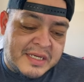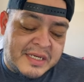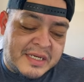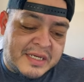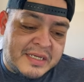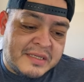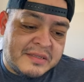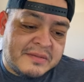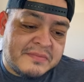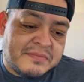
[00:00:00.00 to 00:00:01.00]

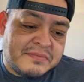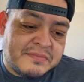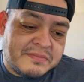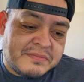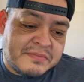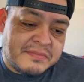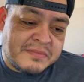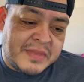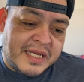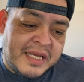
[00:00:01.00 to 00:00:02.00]
um,
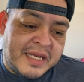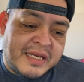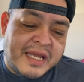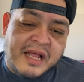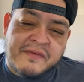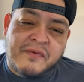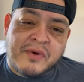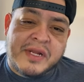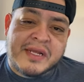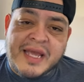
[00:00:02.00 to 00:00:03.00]
in
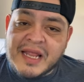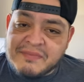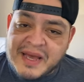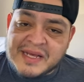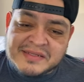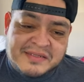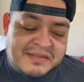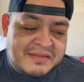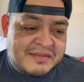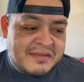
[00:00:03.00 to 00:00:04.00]
California, Calabasas,
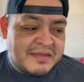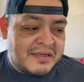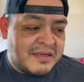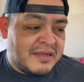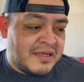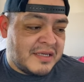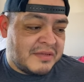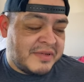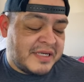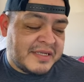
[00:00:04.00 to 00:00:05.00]
to be
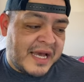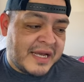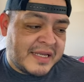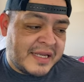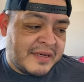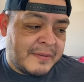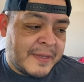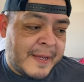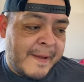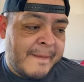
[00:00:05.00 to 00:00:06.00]
exact. And
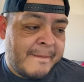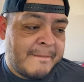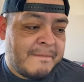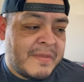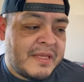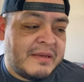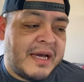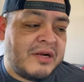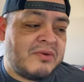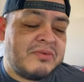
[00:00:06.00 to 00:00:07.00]
I don't,